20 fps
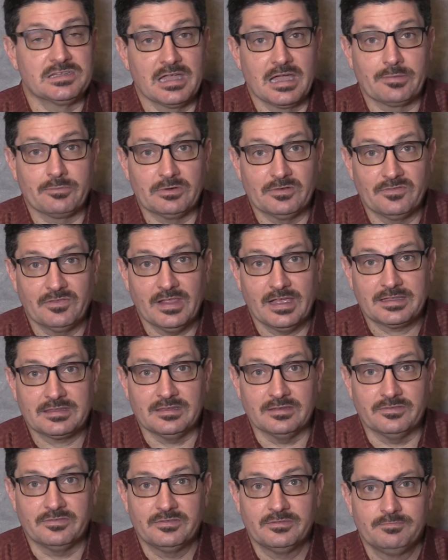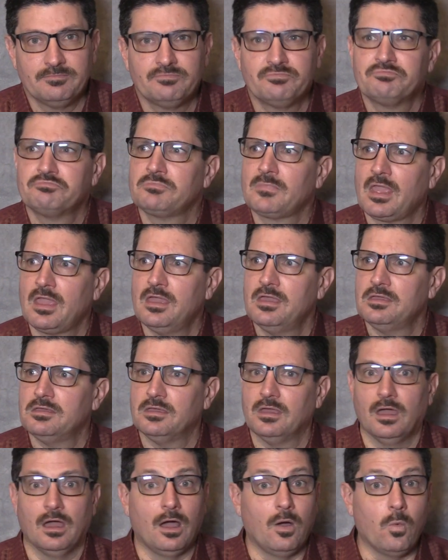non-reflective.
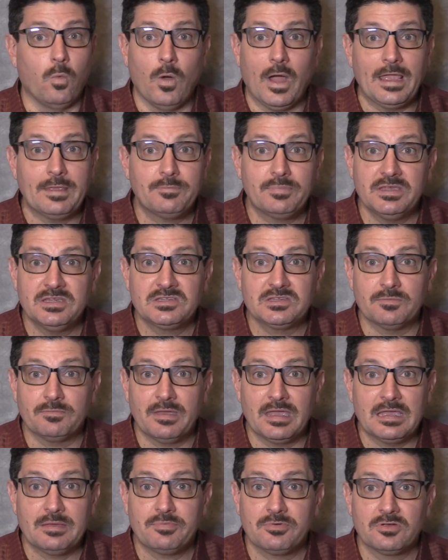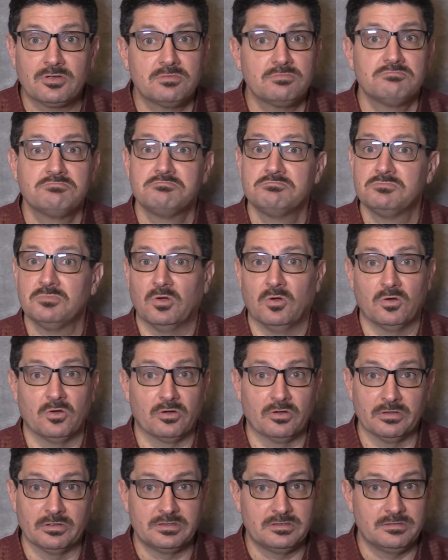A white piece of paper
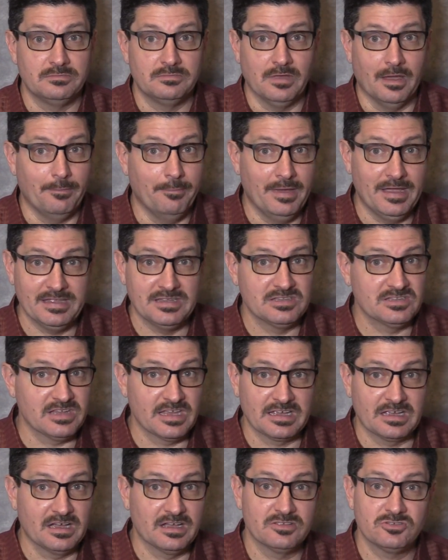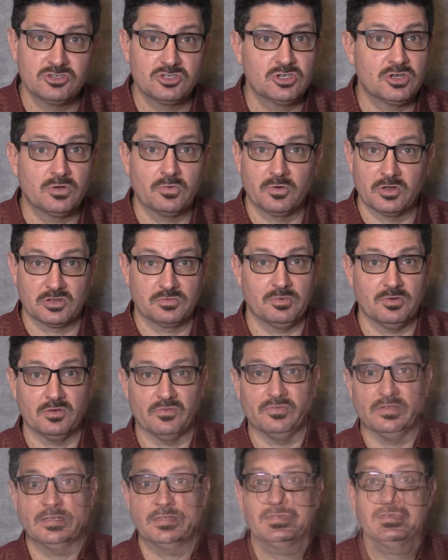or a men's like undershirt works
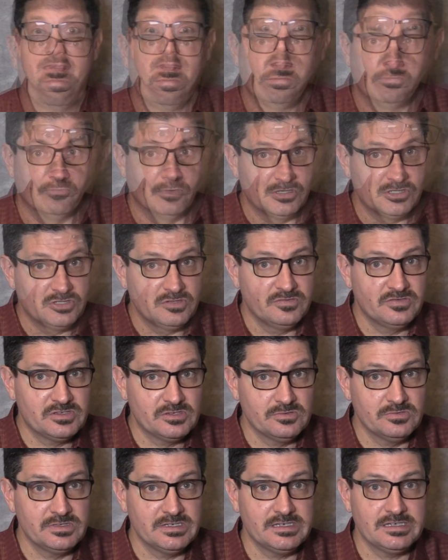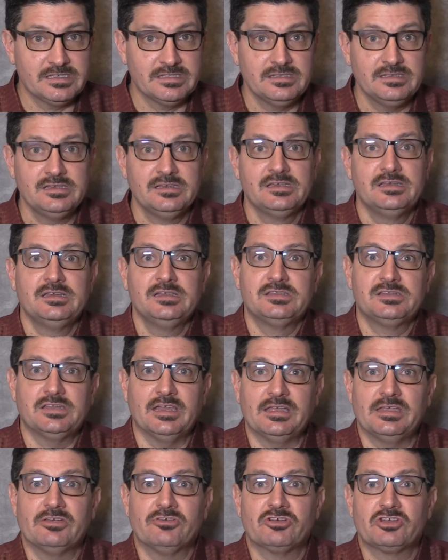perfect. Once you've zoomed in,
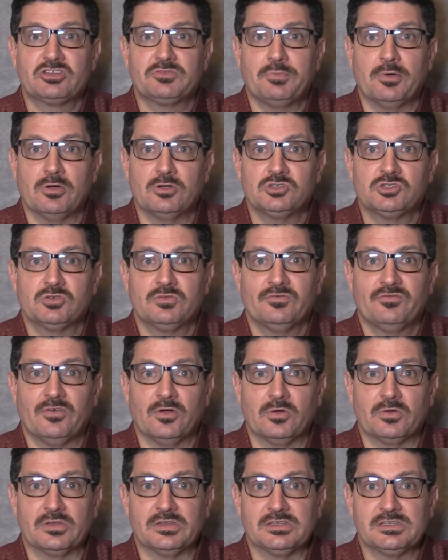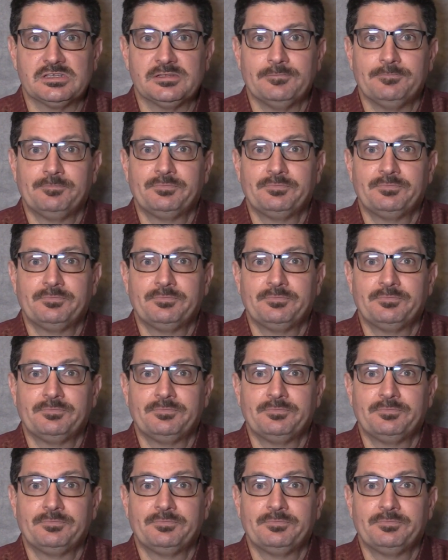set your exposure and focus,